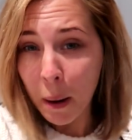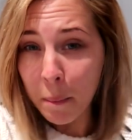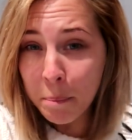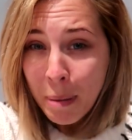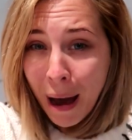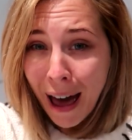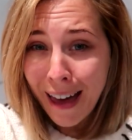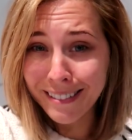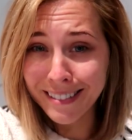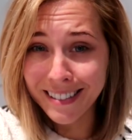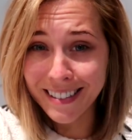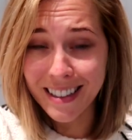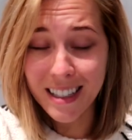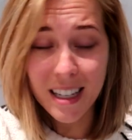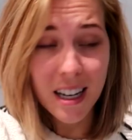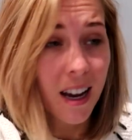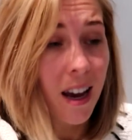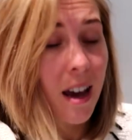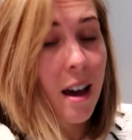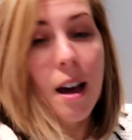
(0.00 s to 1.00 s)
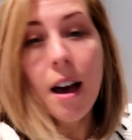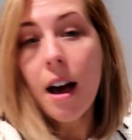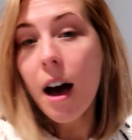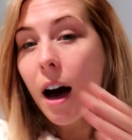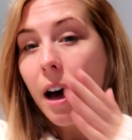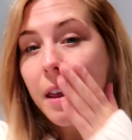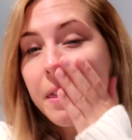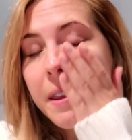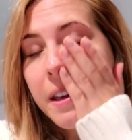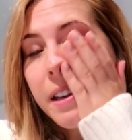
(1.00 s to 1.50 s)
band,
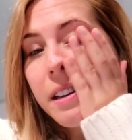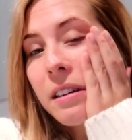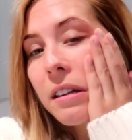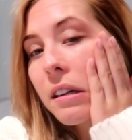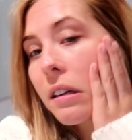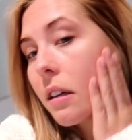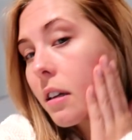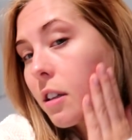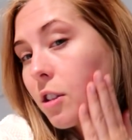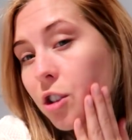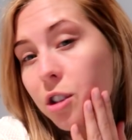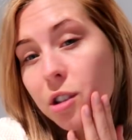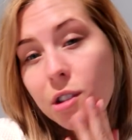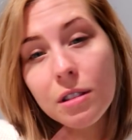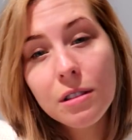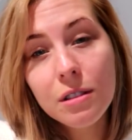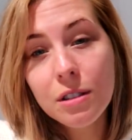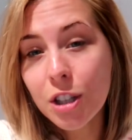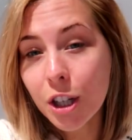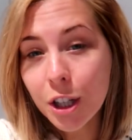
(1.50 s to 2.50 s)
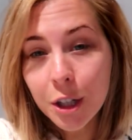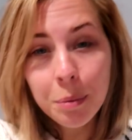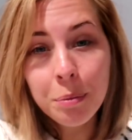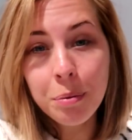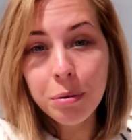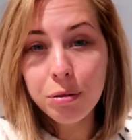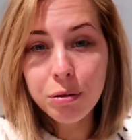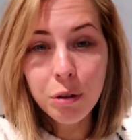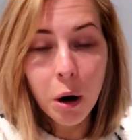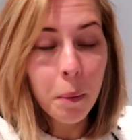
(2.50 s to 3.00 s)
and then just done a
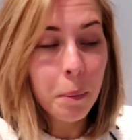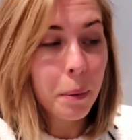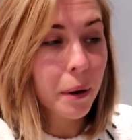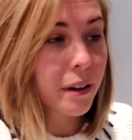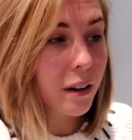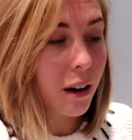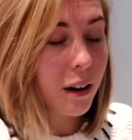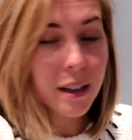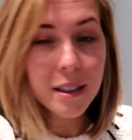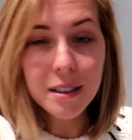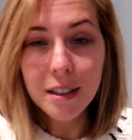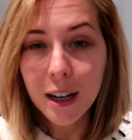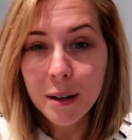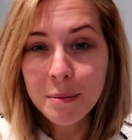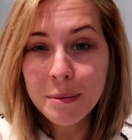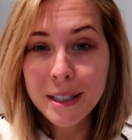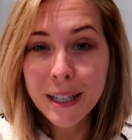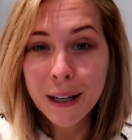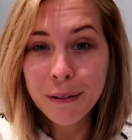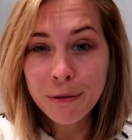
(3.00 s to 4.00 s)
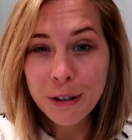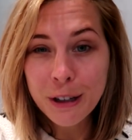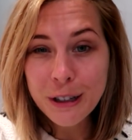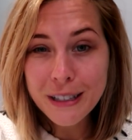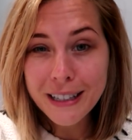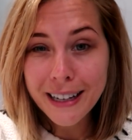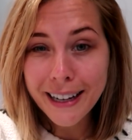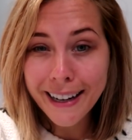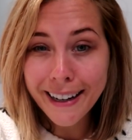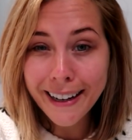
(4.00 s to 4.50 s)
proper nighttime skin
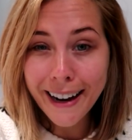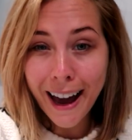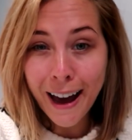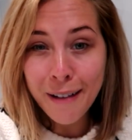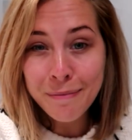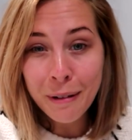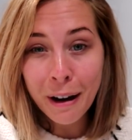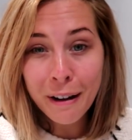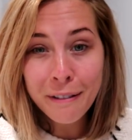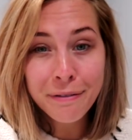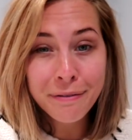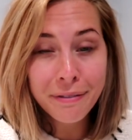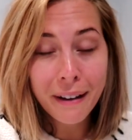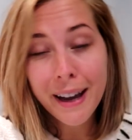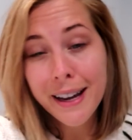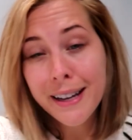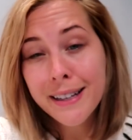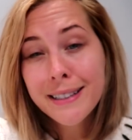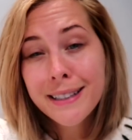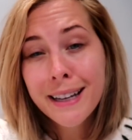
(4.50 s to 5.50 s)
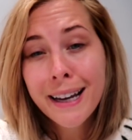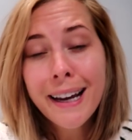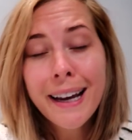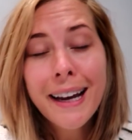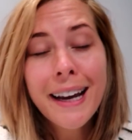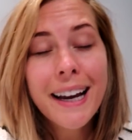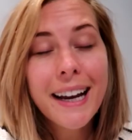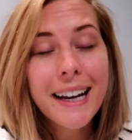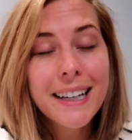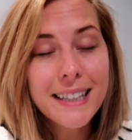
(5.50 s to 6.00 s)
routine, and my face
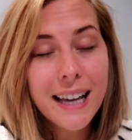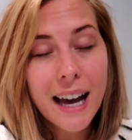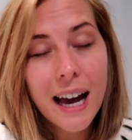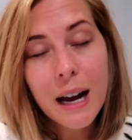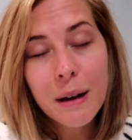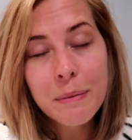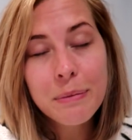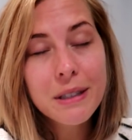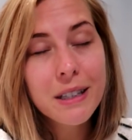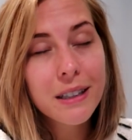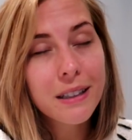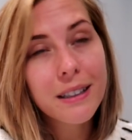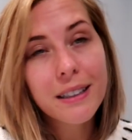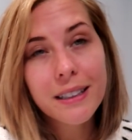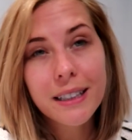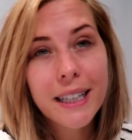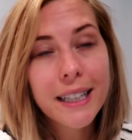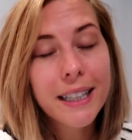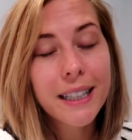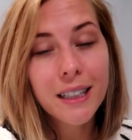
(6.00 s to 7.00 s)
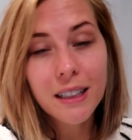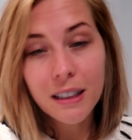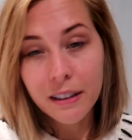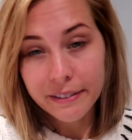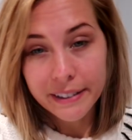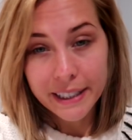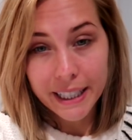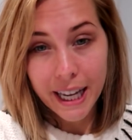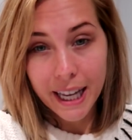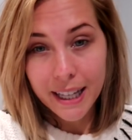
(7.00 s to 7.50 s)
is absolutely
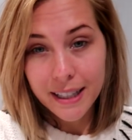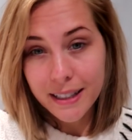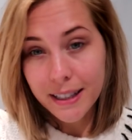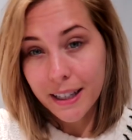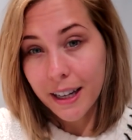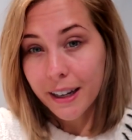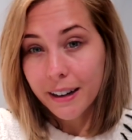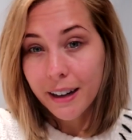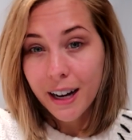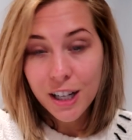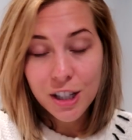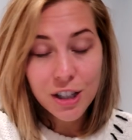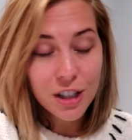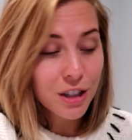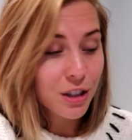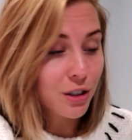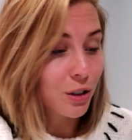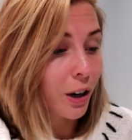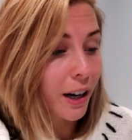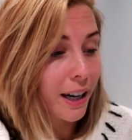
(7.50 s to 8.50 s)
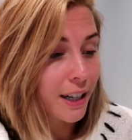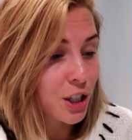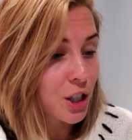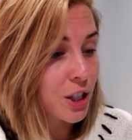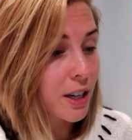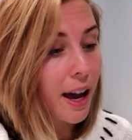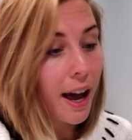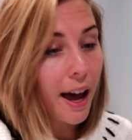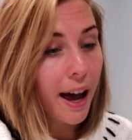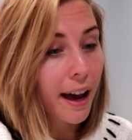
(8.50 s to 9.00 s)
loving it. So I just thought I'd
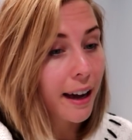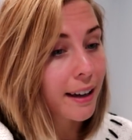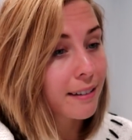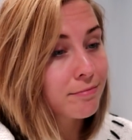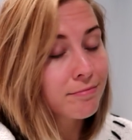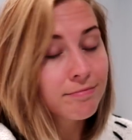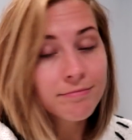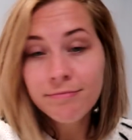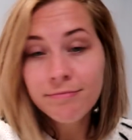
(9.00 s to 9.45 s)
share.